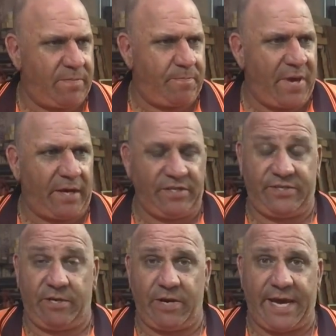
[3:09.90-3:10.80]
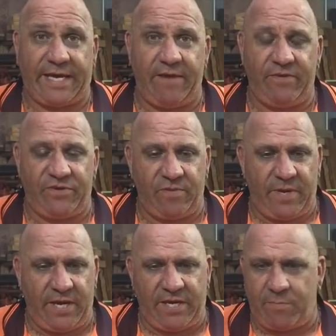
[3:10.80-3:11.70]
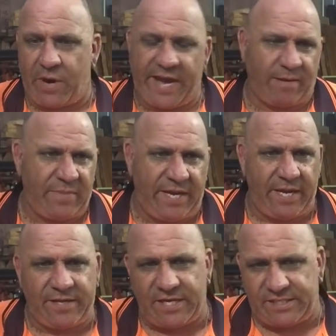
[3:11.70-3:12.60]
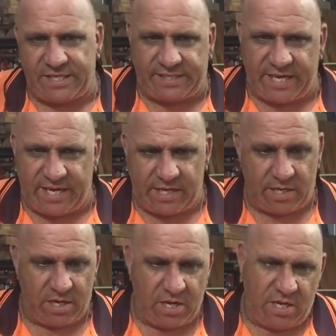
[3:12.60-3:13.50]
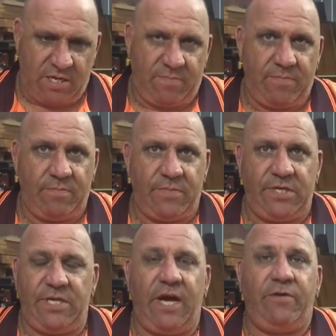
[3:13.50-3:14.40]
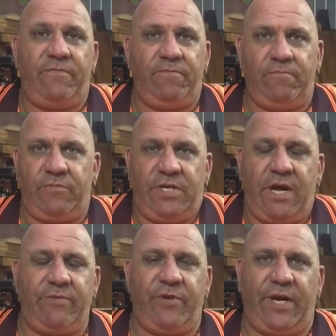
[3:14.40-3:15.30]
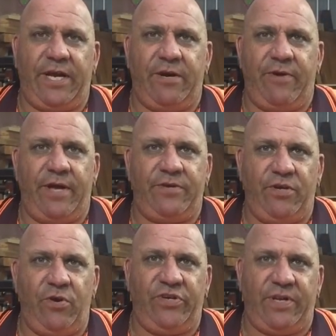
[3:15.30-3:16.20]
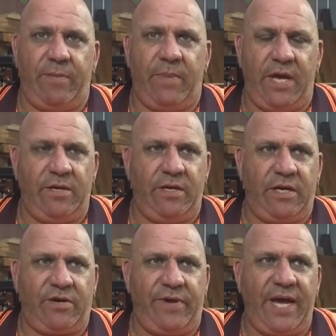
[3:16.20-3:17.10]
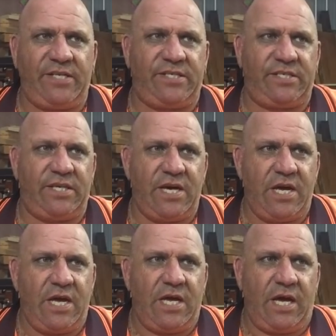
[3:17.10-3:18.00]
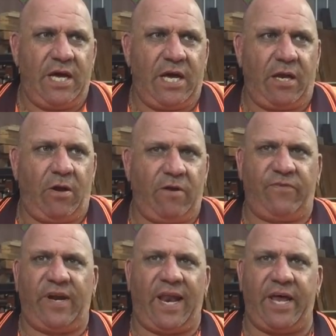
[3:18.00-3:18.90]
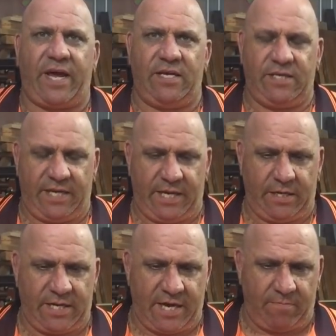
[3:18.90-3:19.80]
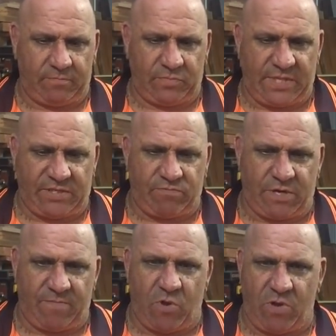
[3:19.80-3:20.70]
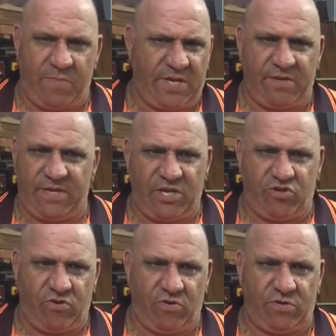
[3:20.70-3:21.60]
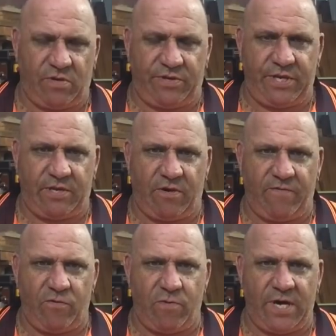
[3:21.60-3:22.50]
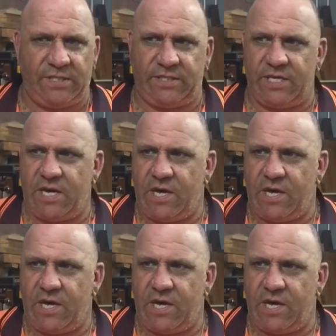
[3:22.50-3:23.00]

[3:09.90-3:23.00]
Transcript: pallets that I get given to me. You break them down, they sit there, but you don't really get around to using them, and it creates a lot of clutter. And that's one of my big issues. I think I've always